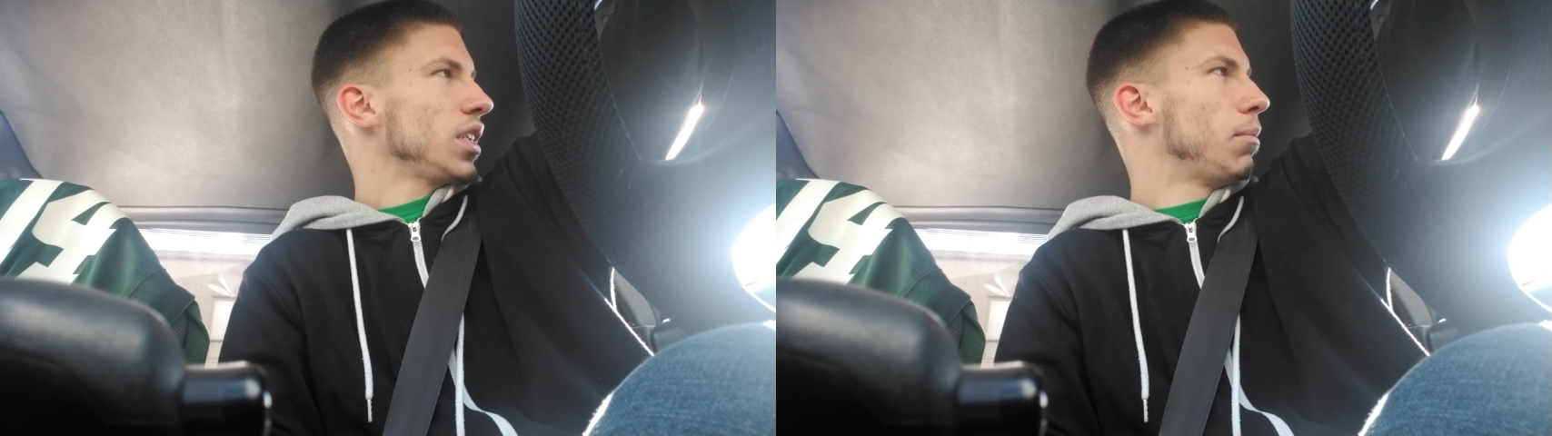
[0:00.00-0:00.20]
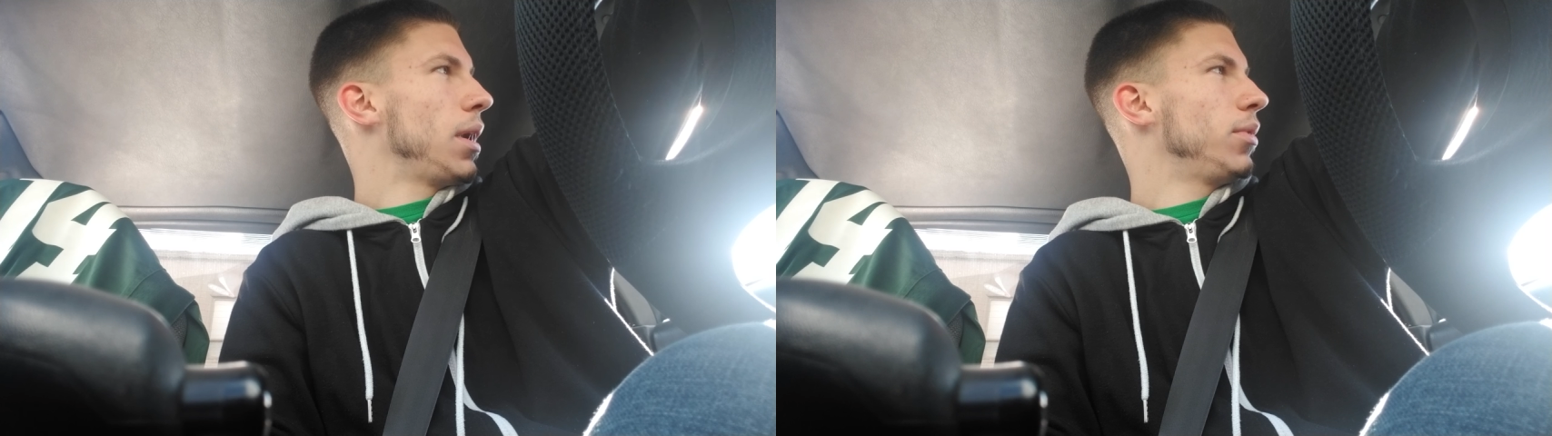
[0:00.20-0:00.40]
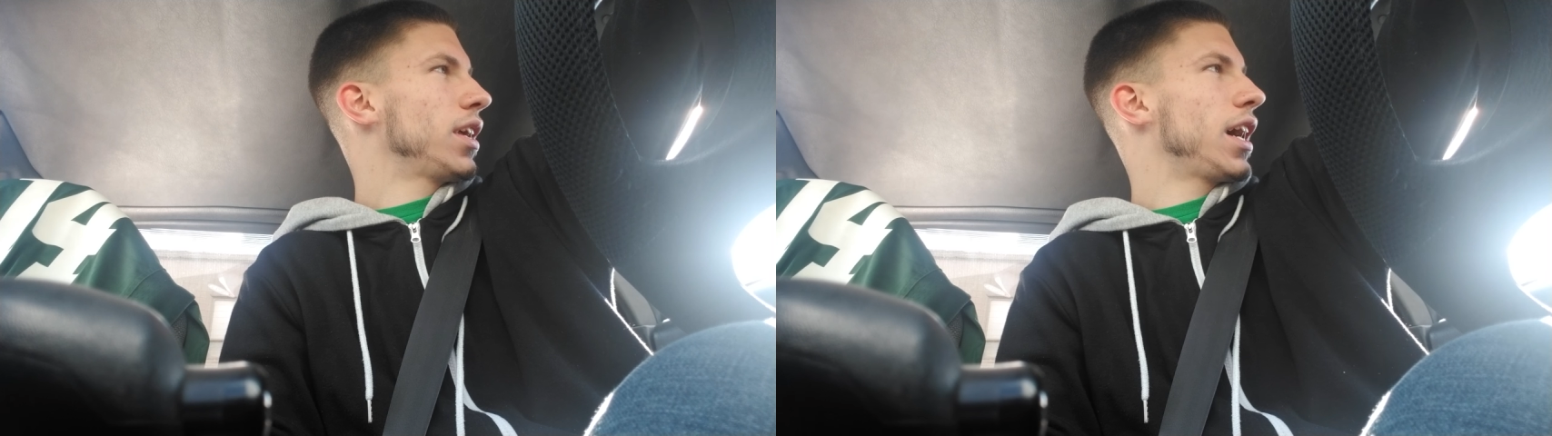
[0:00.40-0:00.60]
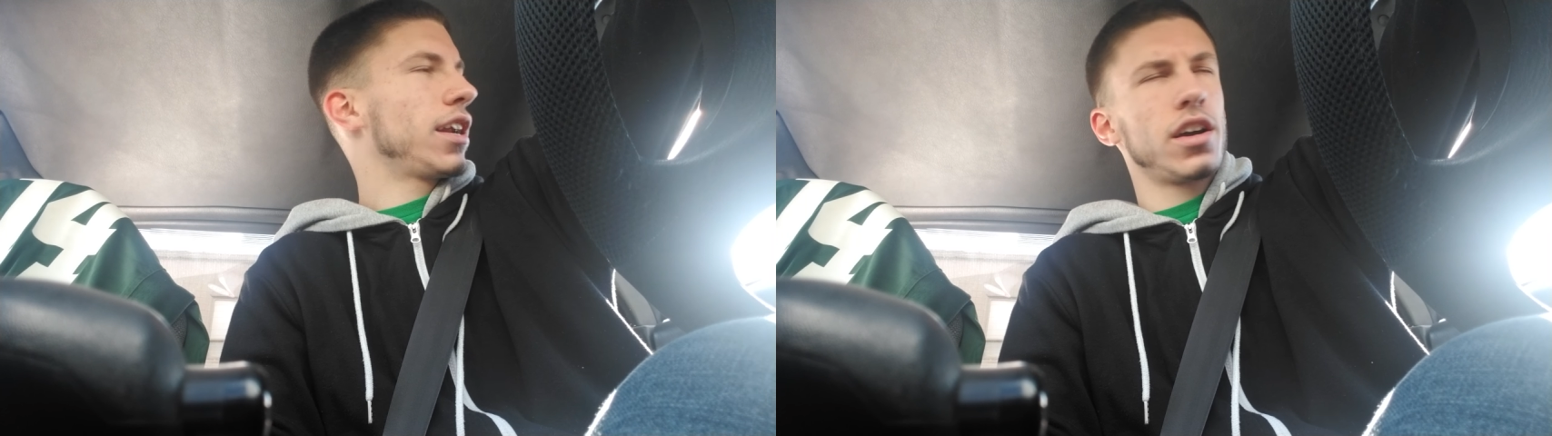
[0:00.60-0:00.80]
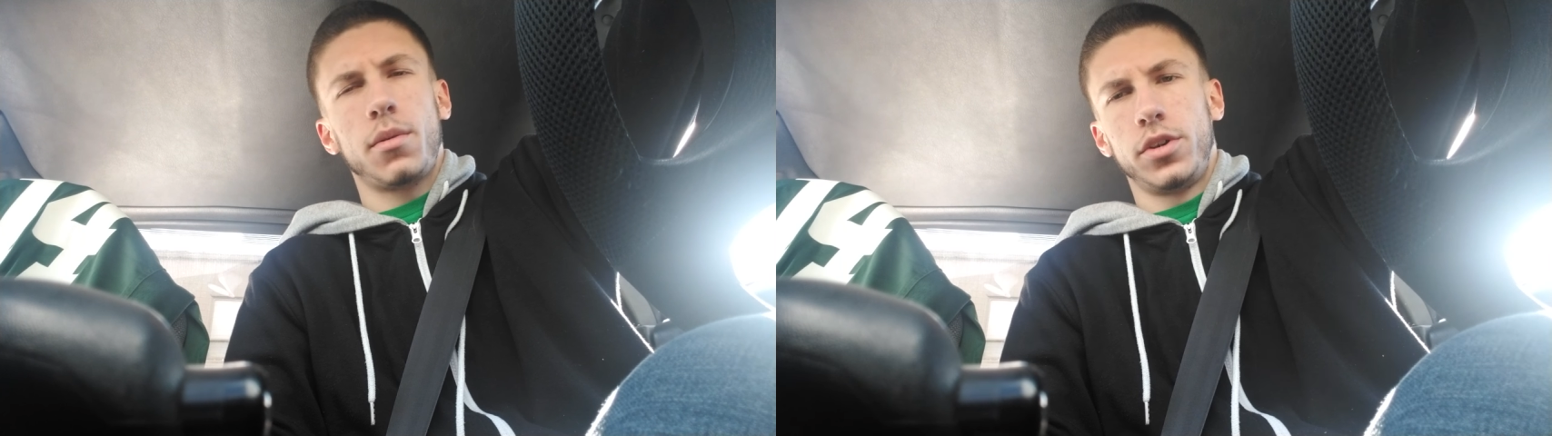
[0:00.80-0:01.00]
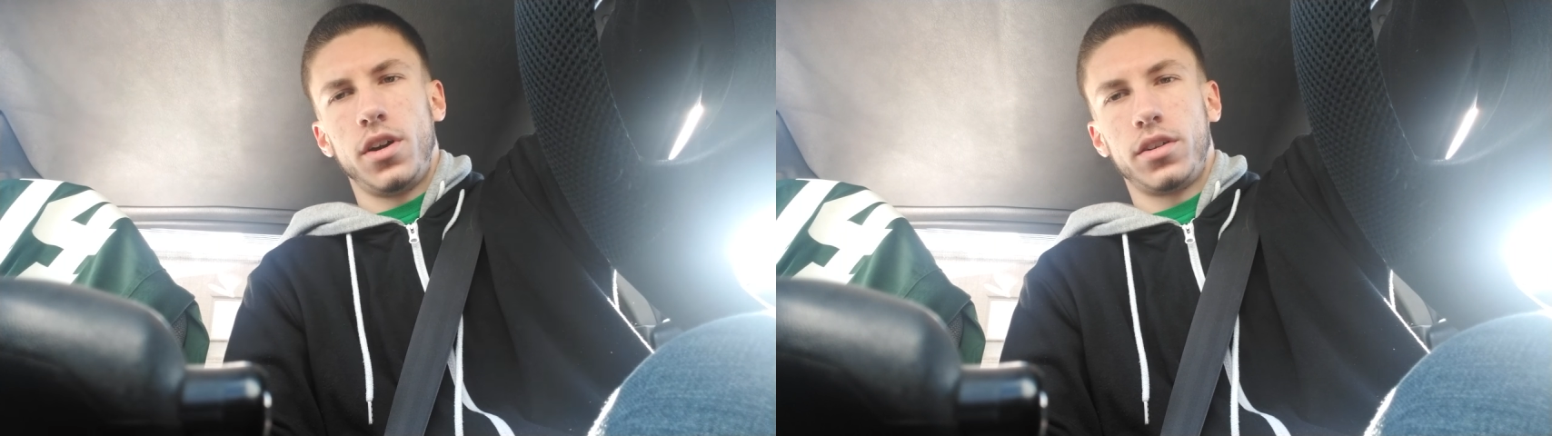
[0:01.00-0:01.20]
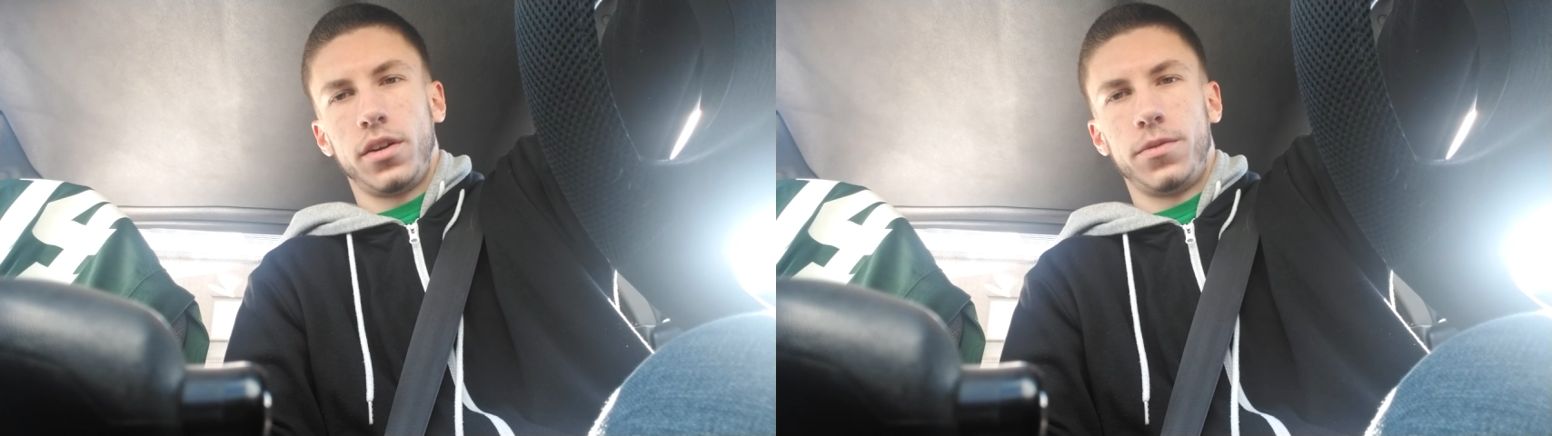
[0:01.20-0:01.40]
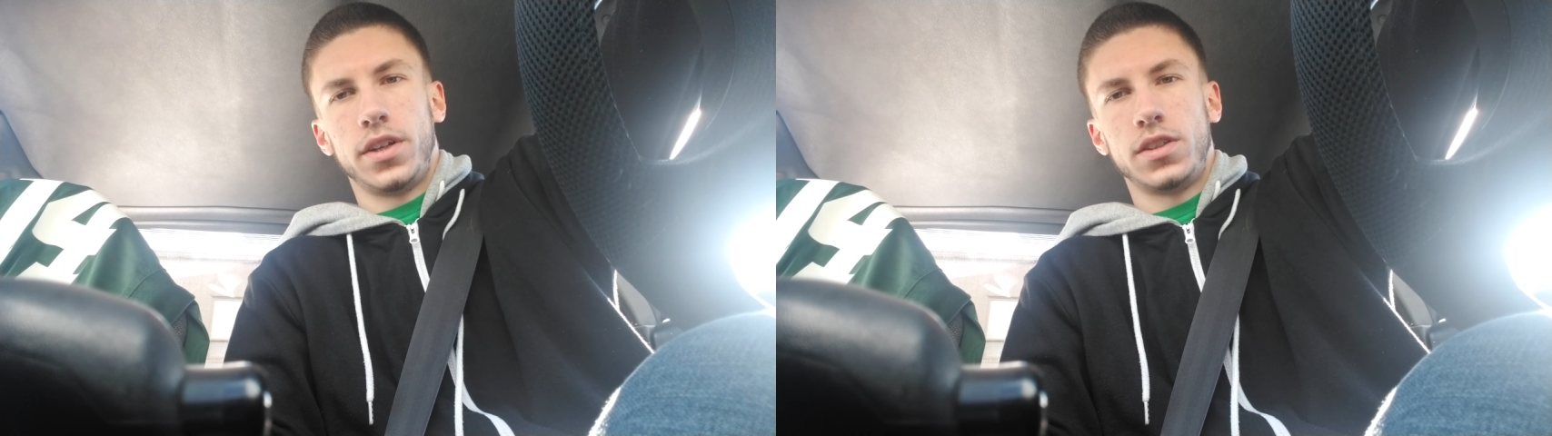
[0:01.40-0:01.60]
Maybe they got a couple young
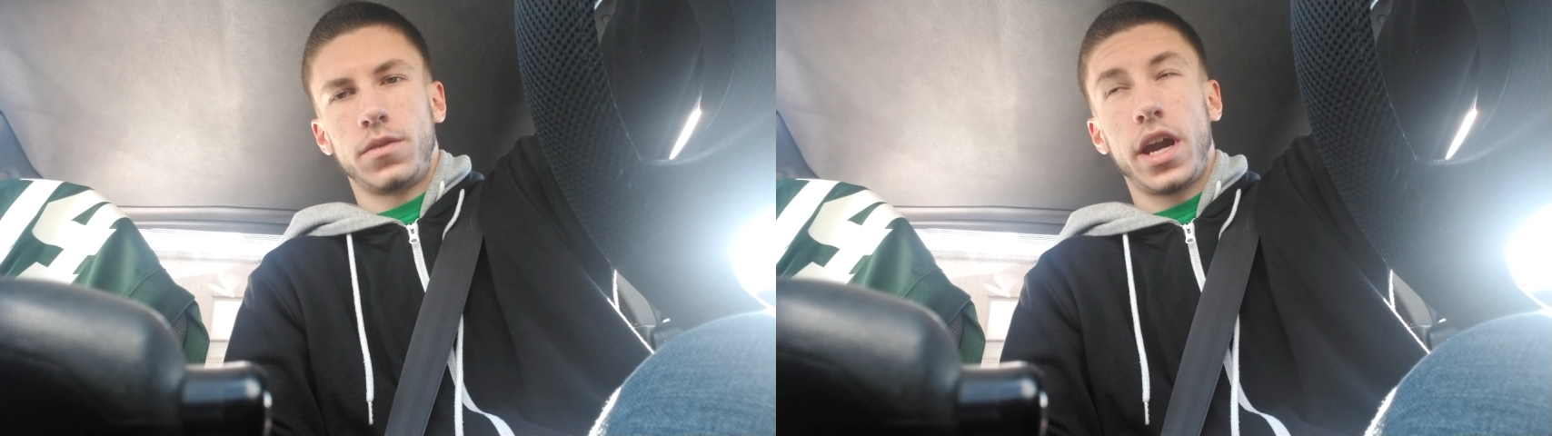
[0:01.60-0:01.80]
defensive